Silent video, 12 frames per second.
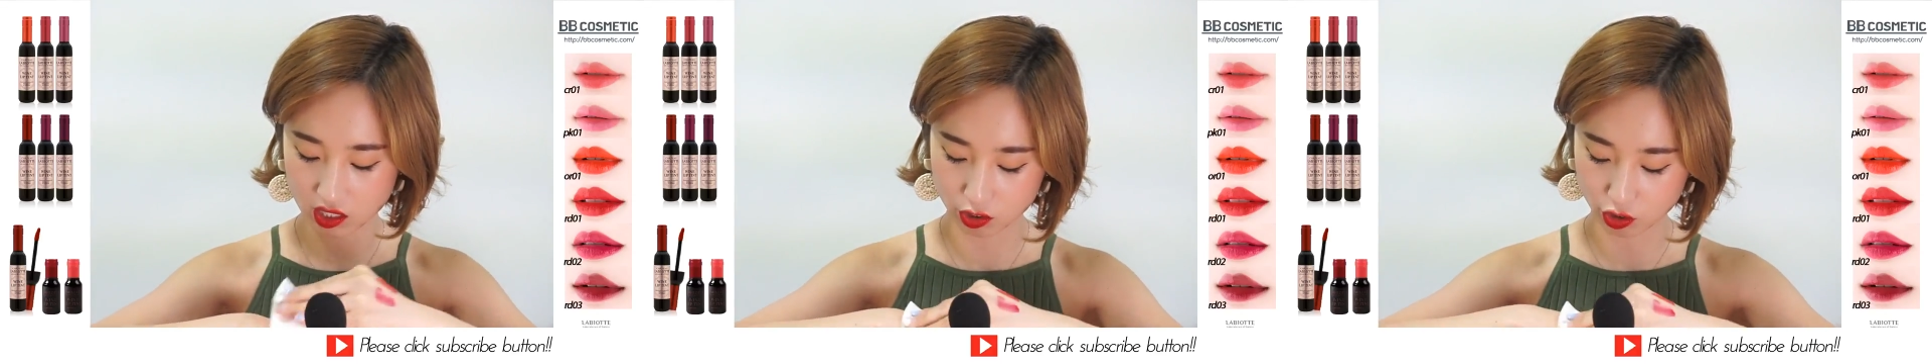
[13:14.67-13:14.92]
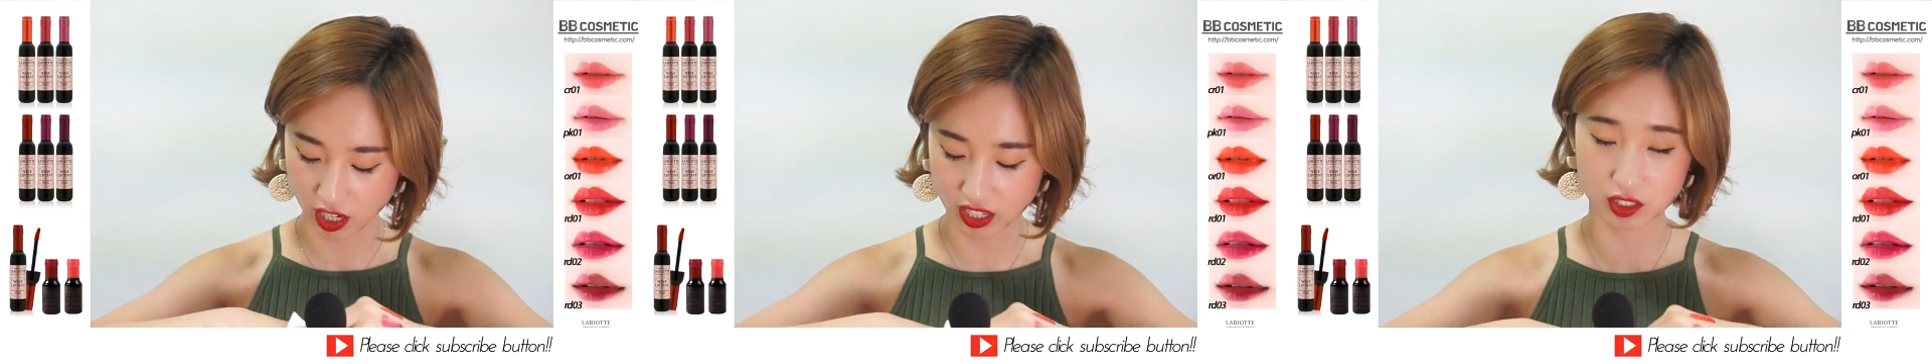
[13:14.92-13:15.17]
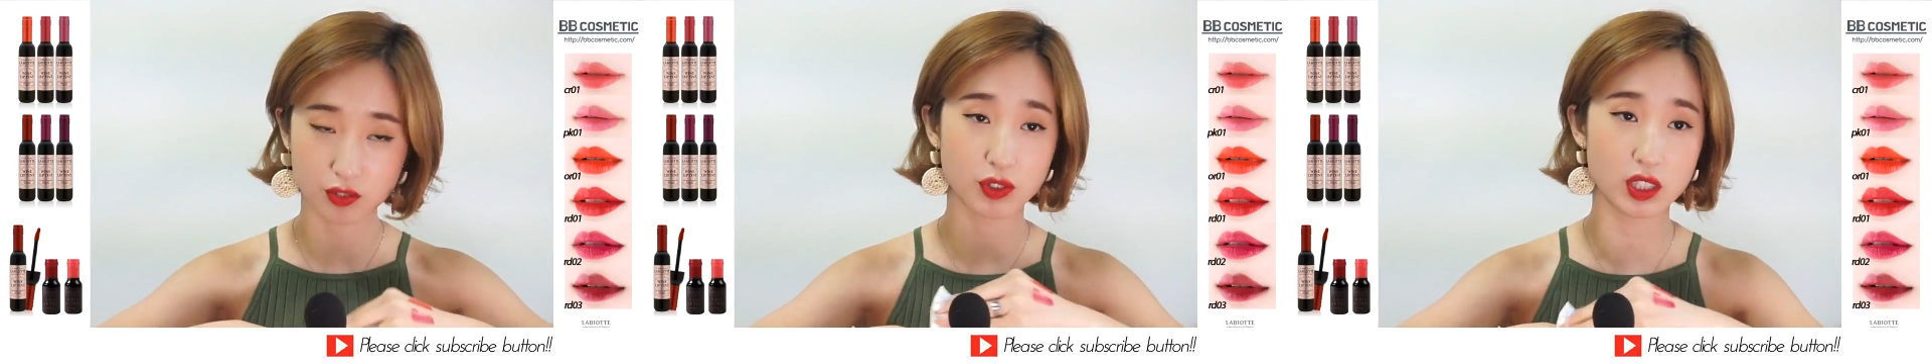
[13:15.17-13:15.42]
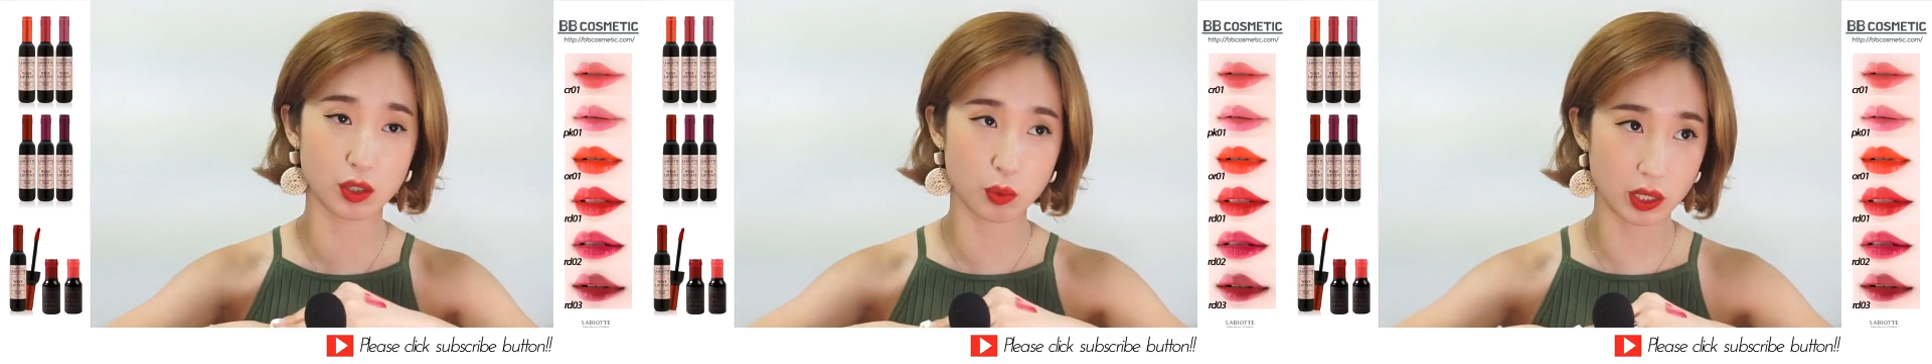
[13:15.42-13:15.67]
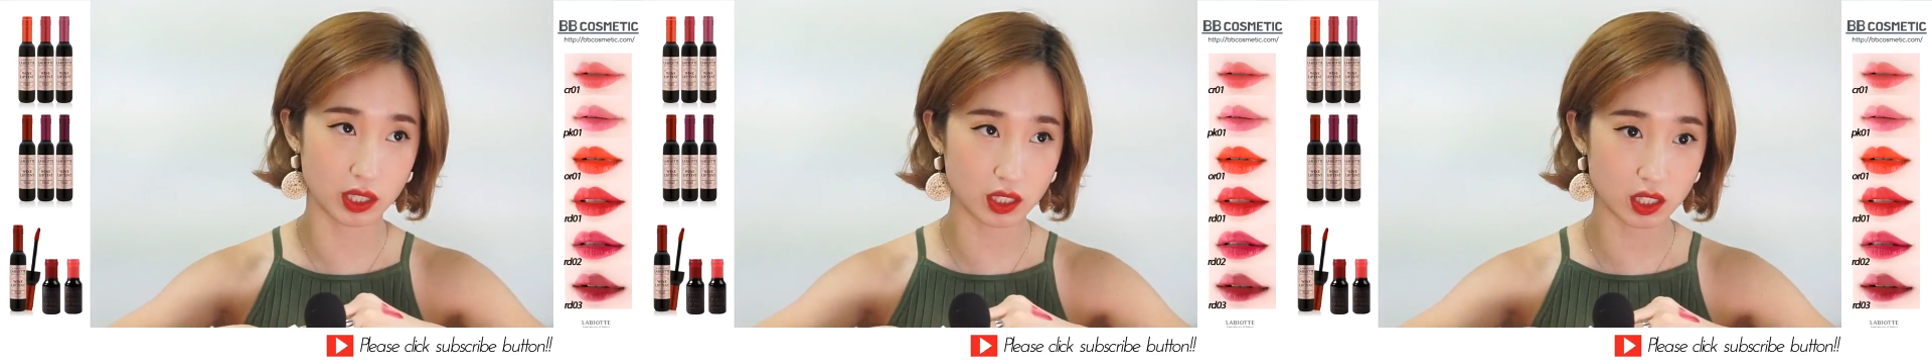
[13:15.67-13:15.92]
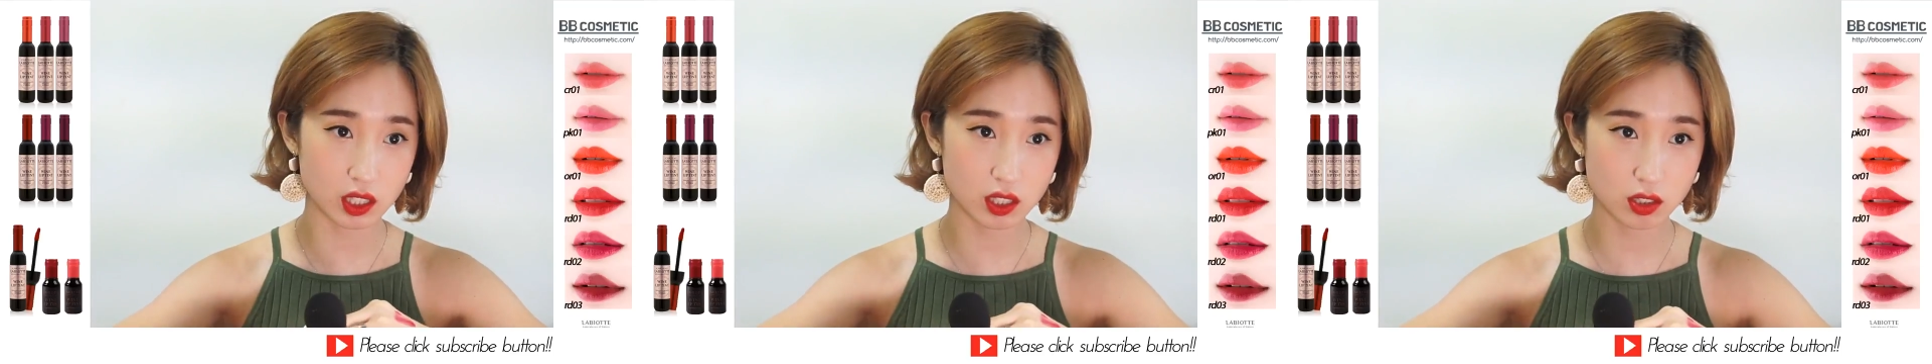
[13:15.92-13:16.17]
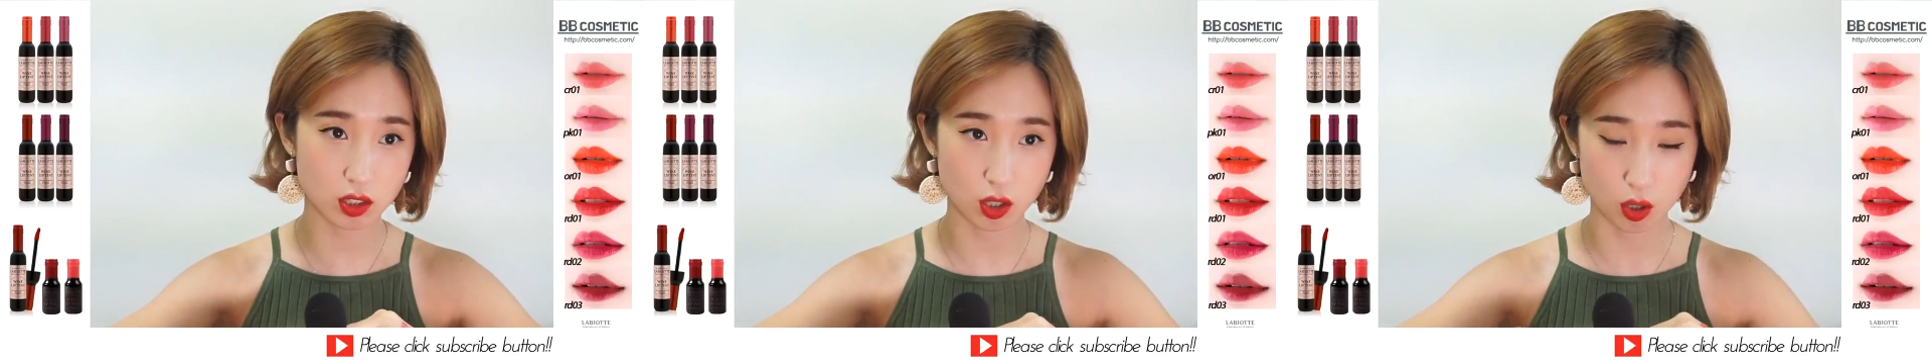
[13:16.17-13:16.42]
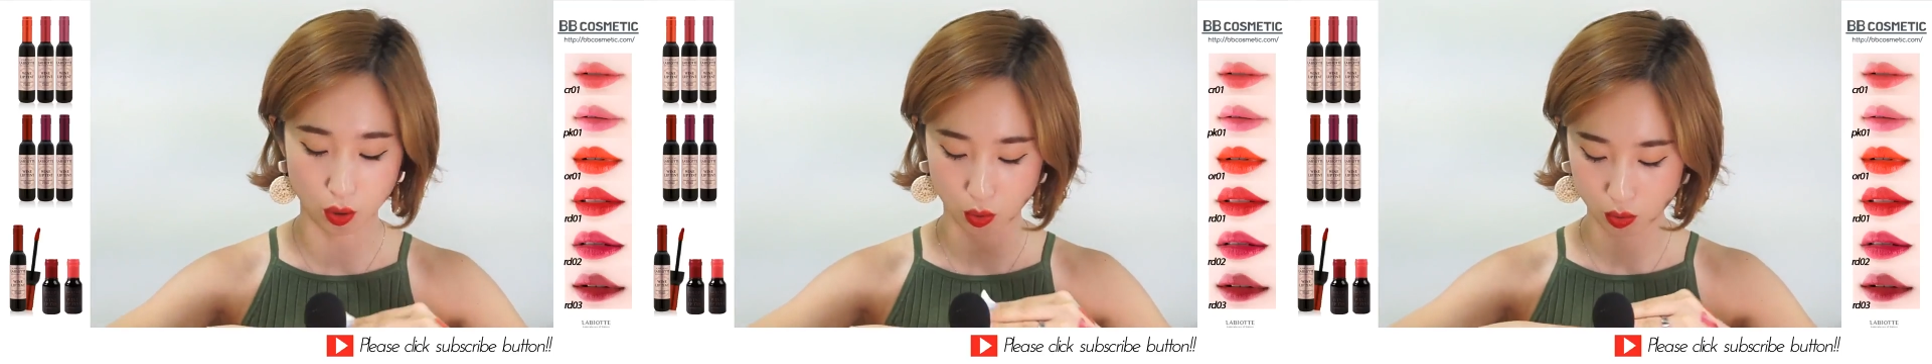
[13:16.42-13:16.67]
dries really quickly.
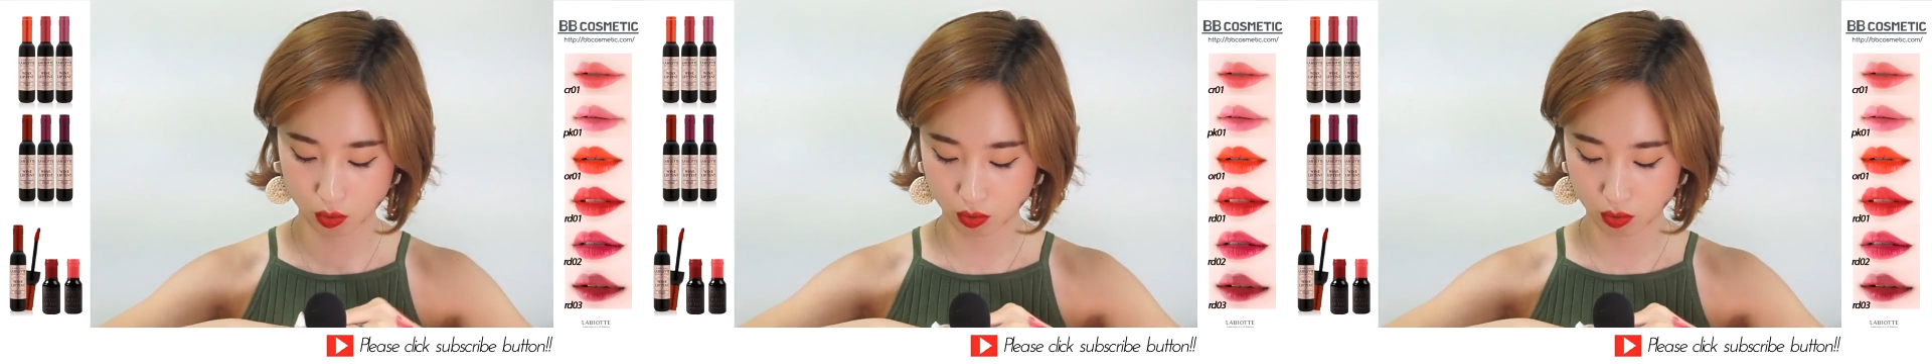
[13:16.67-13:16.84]
So